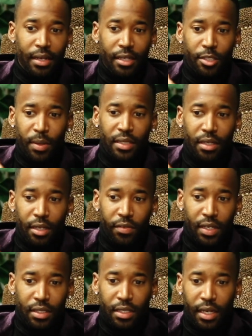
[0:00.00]
especially living
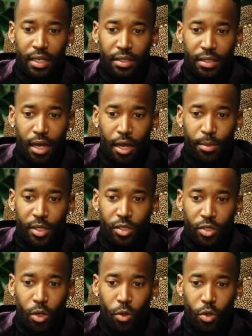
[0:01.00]
in today's time is
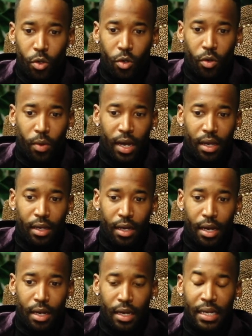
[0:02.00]
so cool, right?
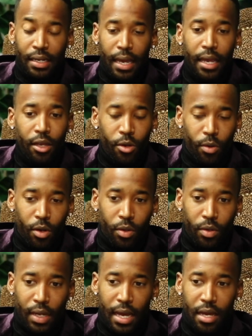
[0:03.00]
An
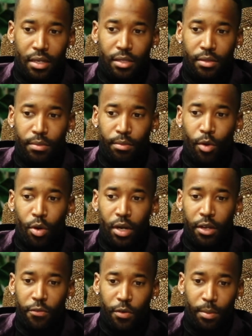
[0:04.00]
8-year-old has more
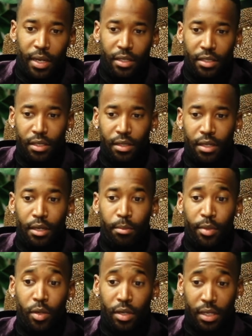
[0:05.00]
information than
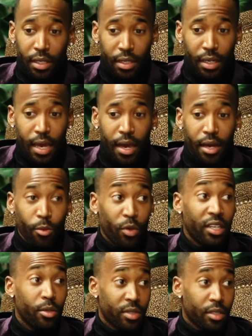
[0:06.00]
Bill Clinton had
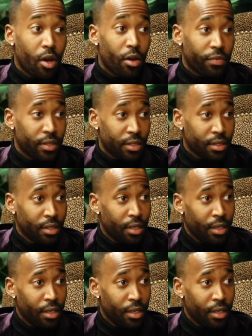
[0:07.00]
when he was in office.